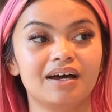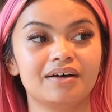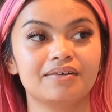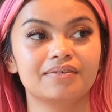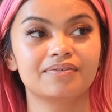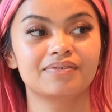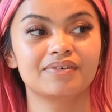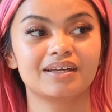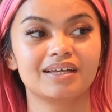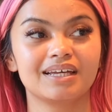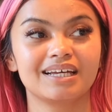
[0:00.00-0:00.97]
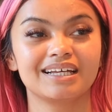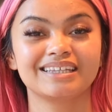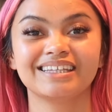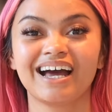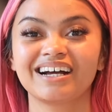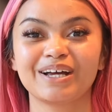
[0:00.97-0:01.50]
of
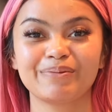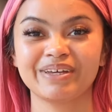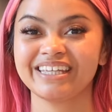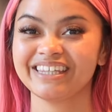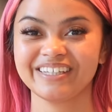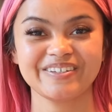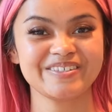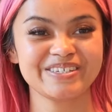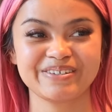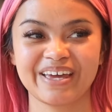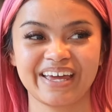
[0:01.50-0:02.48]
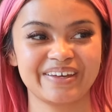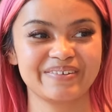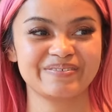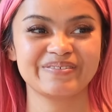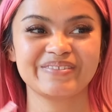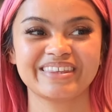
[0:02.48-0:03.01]
not coming in the YouTube
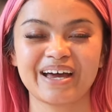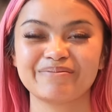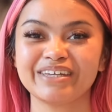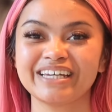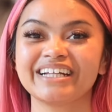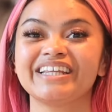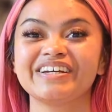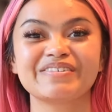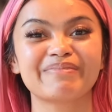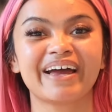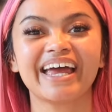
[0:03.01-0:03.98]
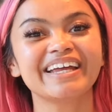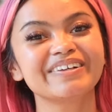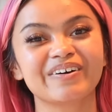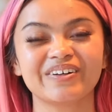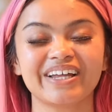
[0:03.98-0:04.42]
game, not being clear of my end goal.